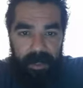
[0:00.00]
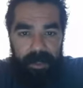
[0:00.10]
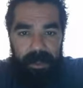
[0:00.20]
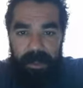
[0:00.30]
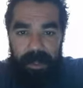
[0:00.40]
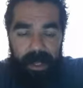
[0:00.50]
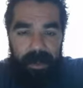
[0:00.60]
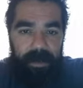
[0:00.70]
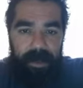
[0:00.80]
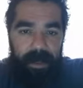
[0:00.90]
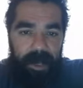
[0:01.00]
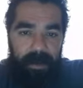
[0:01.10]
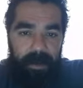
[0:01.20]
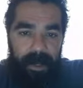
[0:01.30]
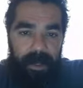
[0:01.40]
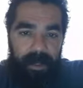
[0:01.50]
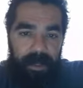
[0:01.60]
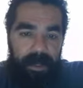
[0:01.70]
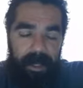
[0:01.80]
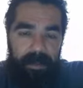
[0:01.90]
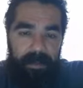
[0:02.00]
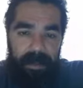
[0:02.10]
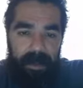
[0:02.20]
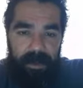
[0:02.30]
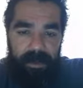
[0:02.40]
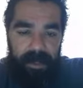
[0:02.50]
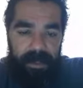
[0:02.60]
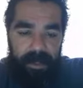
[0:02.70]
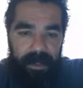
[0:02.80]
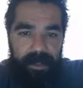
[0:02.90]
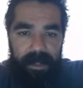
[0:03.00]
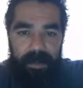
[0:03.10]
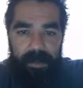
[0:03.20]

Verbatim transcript: So you can't fucking copyright a native language Disney.